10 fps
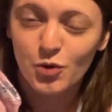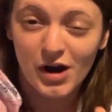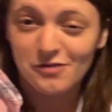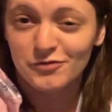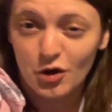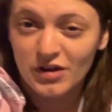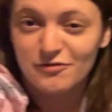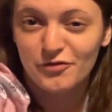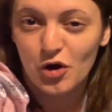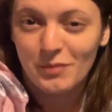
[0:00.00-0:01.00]
quite a vloggy
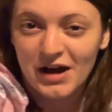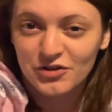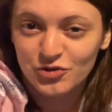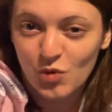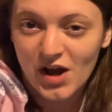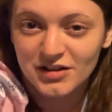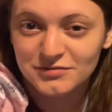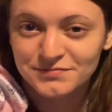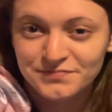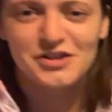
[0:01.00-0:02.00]
format as
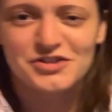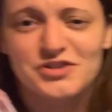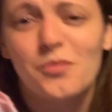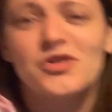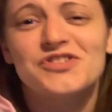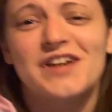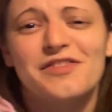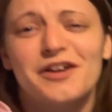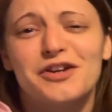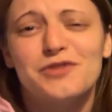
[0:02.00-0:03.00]
well. So once
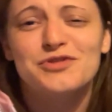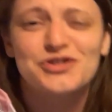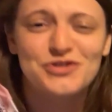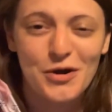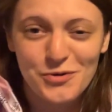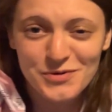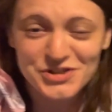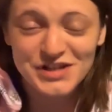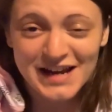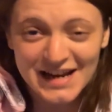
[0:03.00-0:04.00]
again, thank you so
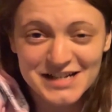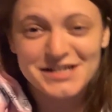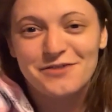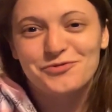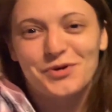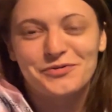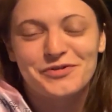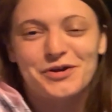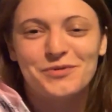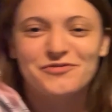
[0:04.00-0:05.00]
much to each and every one of
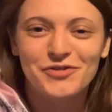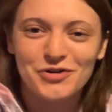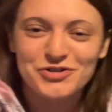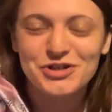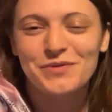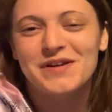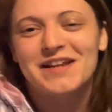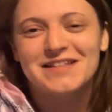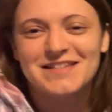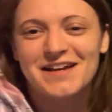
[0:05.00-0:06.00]
you for tuning
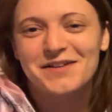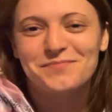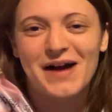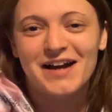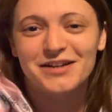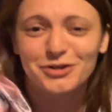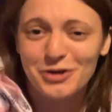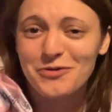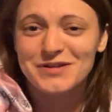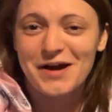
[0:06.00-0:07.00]
into my
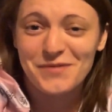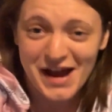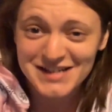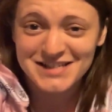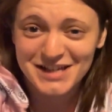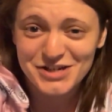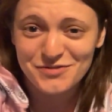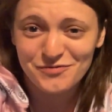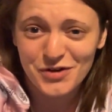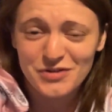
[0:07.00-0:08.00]
lockdown
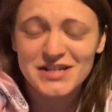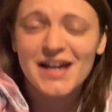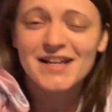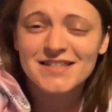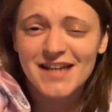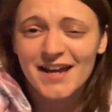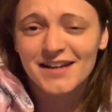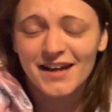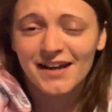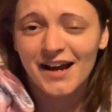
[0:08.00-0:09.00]
isolation vlogs. Take
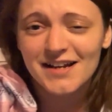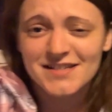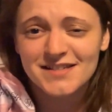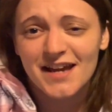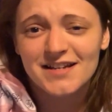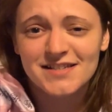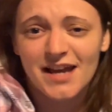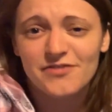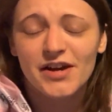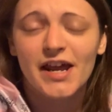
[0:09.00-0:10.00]
care guys, stay
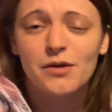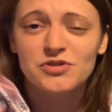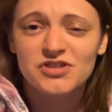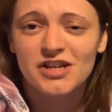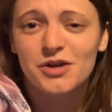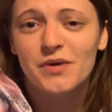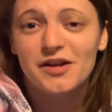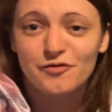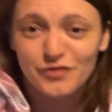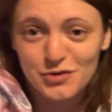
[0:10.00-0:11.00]
safe and I will see you
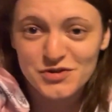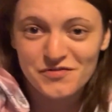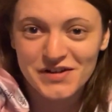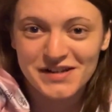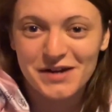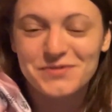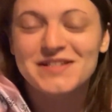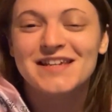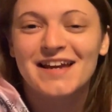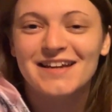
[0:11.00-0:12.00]
in future
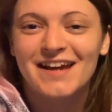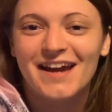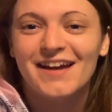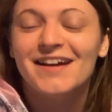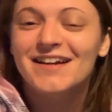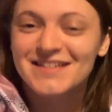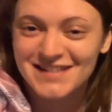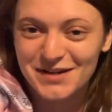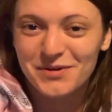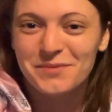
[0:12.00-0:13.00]
videos. Take care,
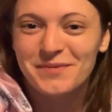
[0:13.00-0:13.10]
see you in a